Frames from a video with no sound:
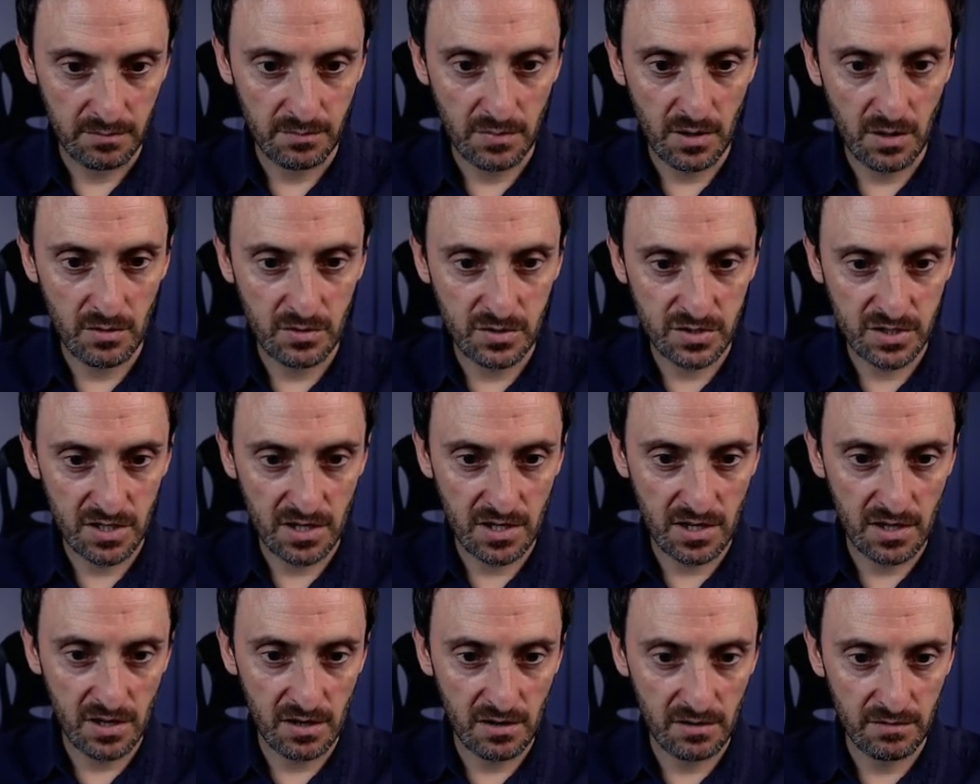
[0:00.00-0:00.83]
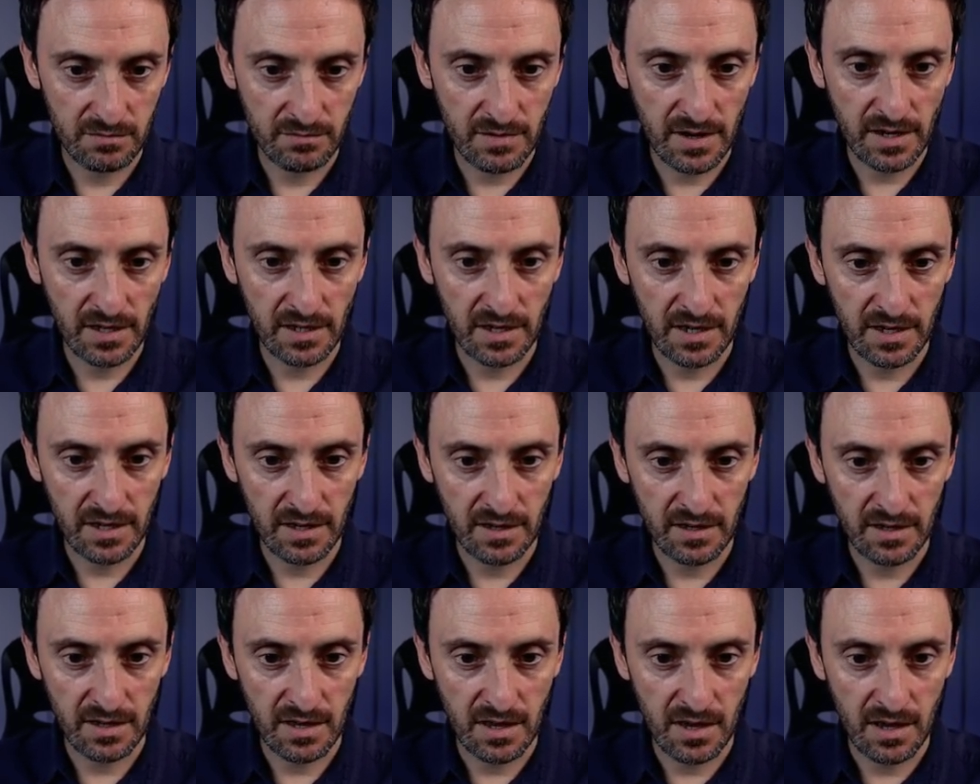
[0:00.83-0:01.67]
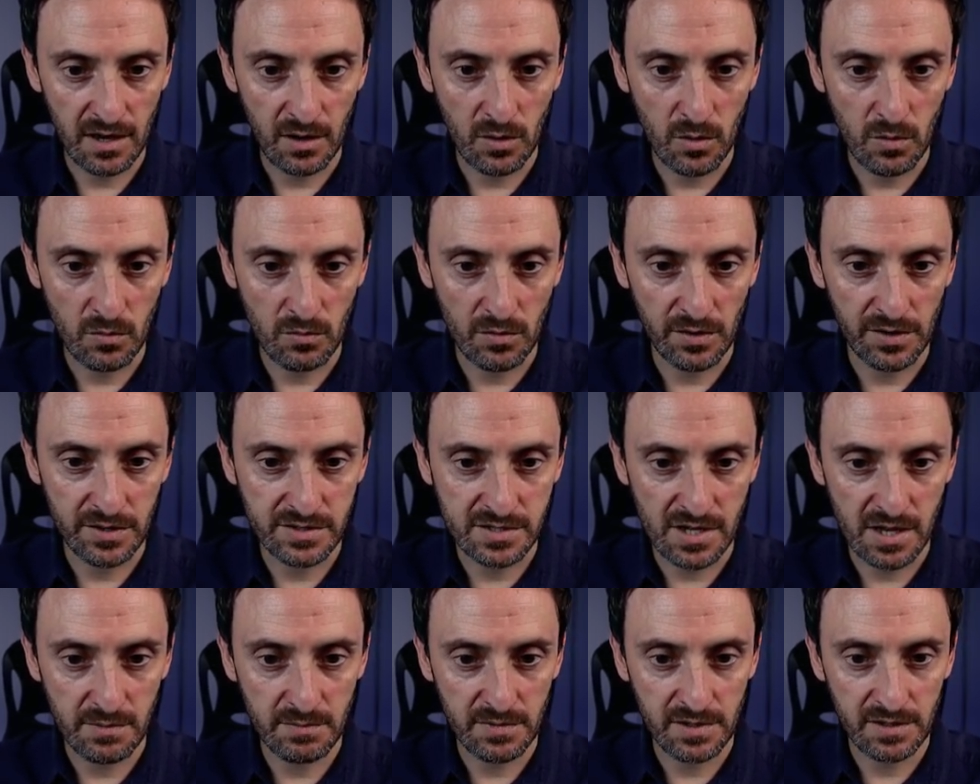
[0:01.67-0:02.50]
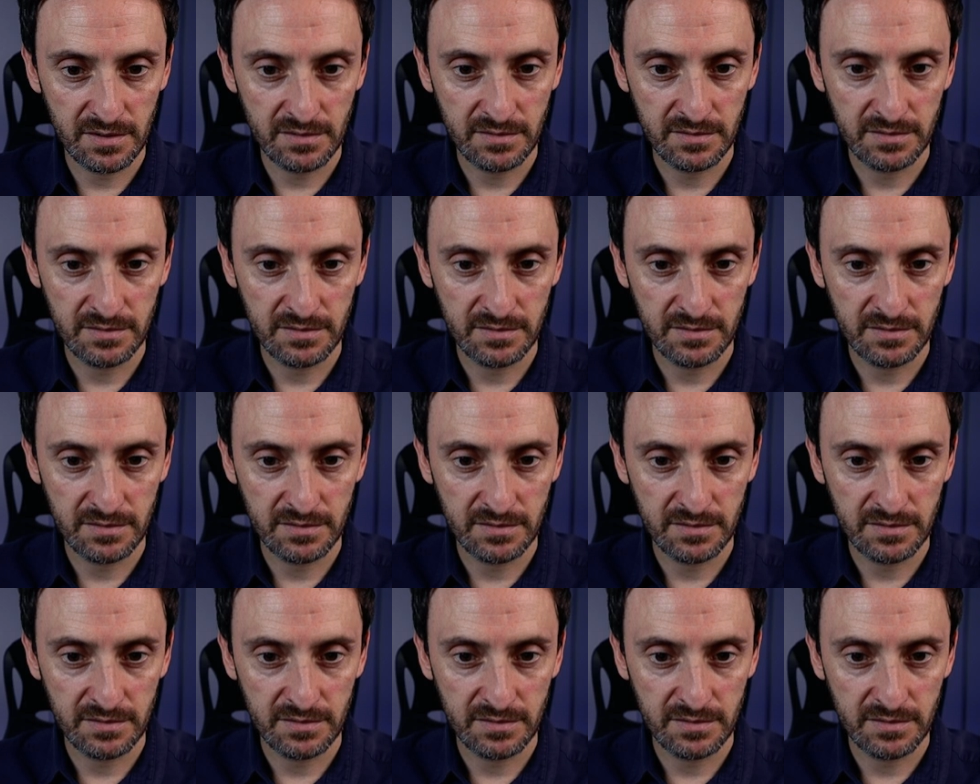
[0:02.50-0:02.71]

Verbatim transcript: PowerShell, right click and go run as admin